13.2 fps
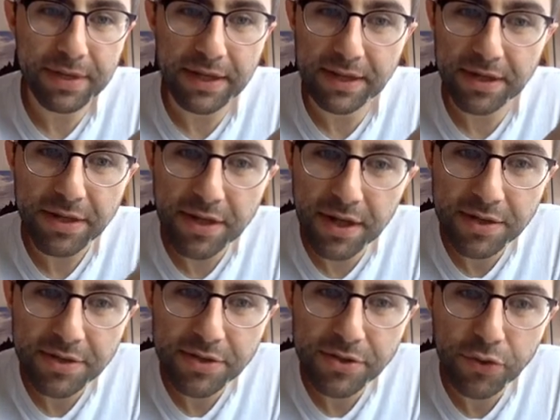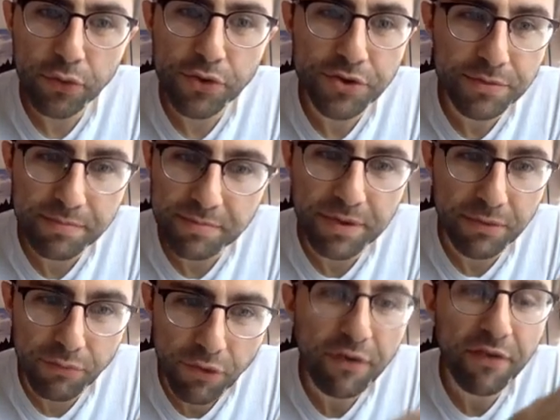And I told you the
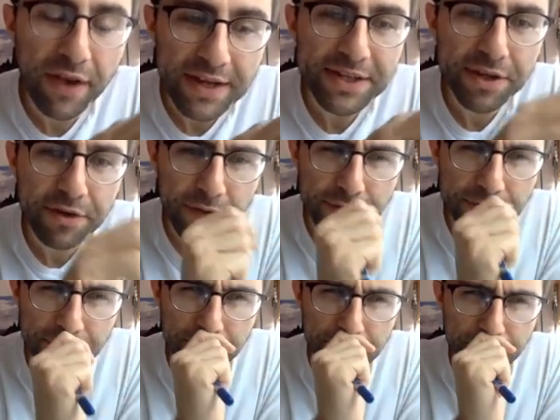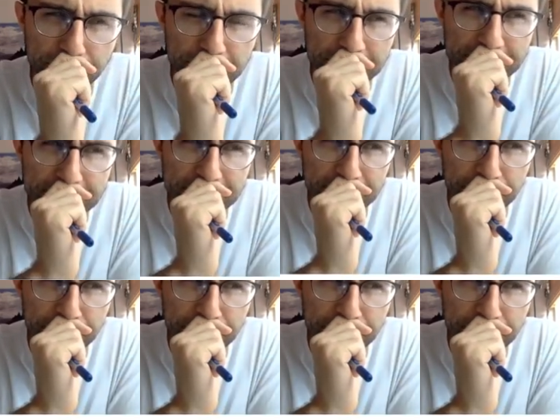rough idea of how to do it, but